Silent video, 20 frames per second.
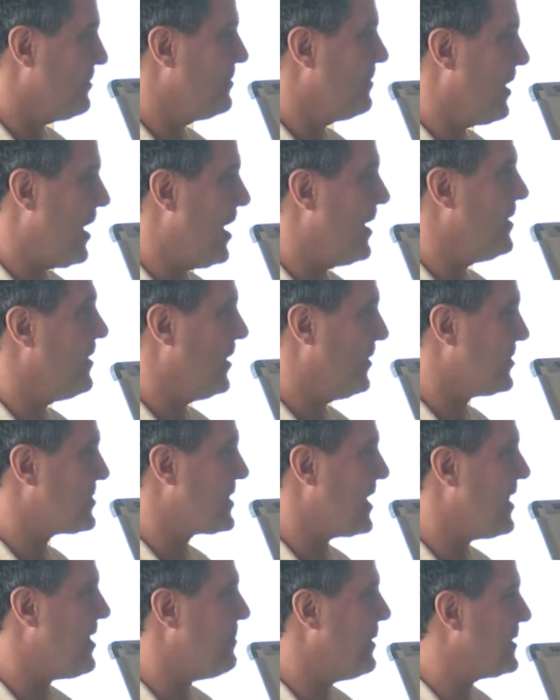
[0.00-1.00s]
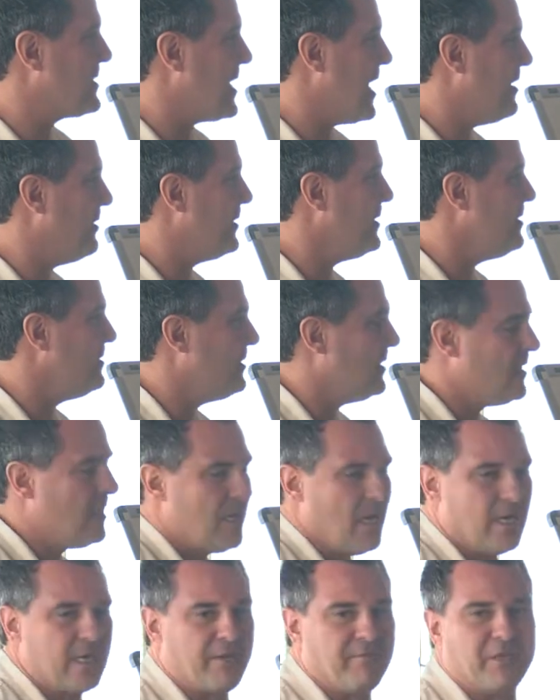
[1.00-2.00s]
All right, you understand that mentality?
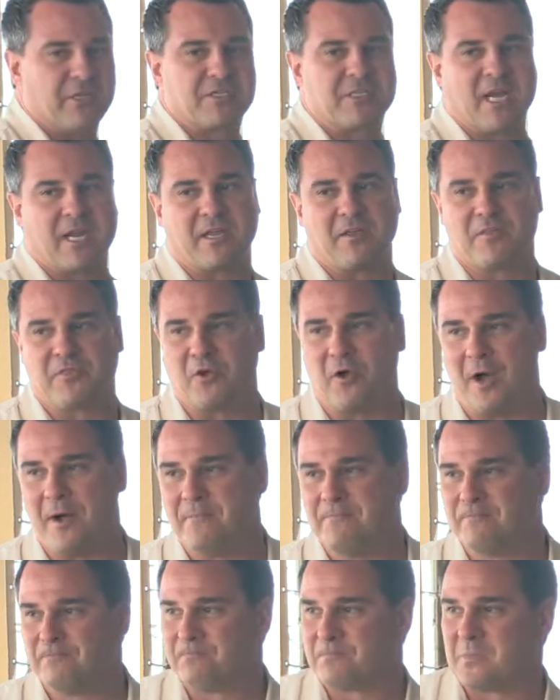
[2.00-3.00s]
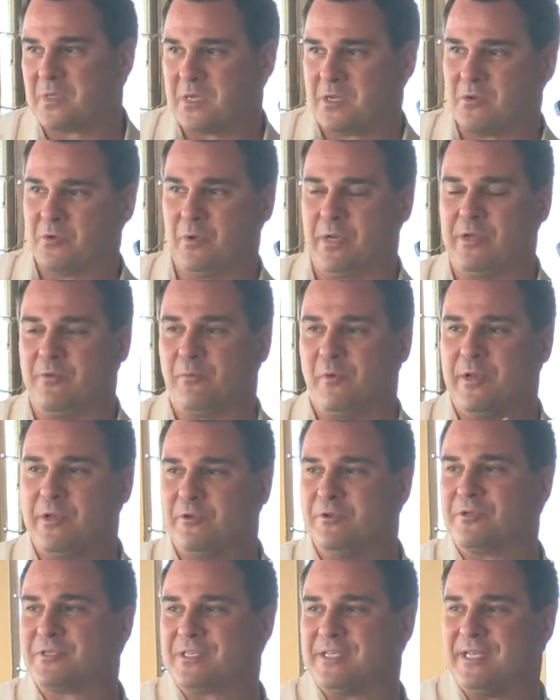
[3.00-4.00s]
Give you a second thought. When
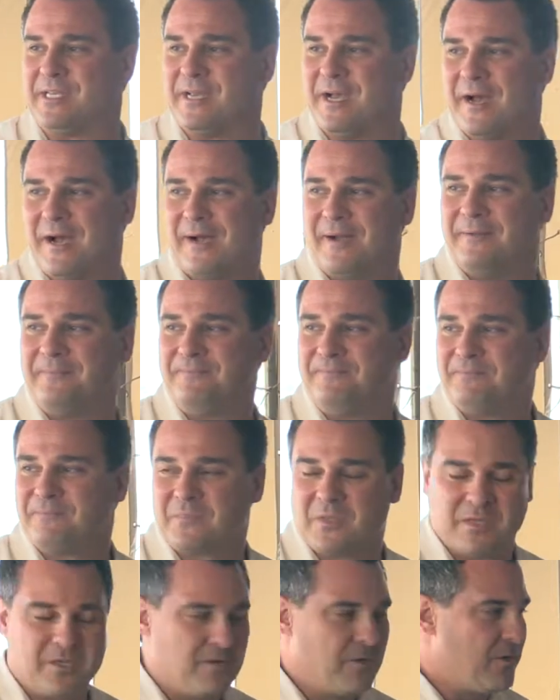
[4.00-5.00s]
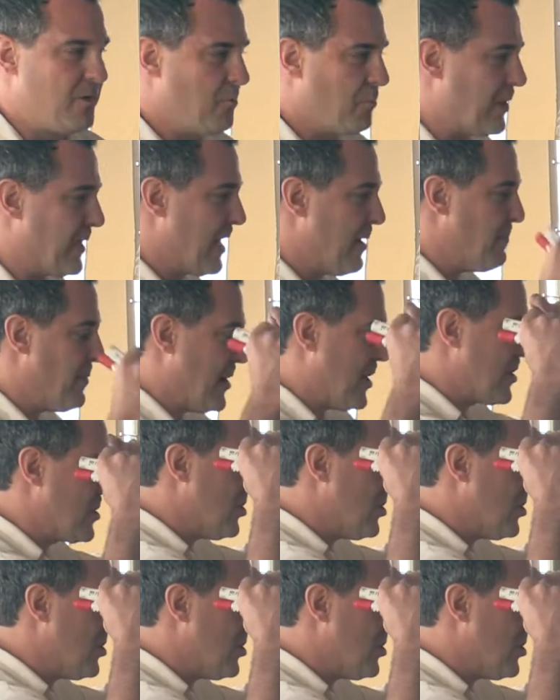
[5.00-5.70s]
you see, we get a pair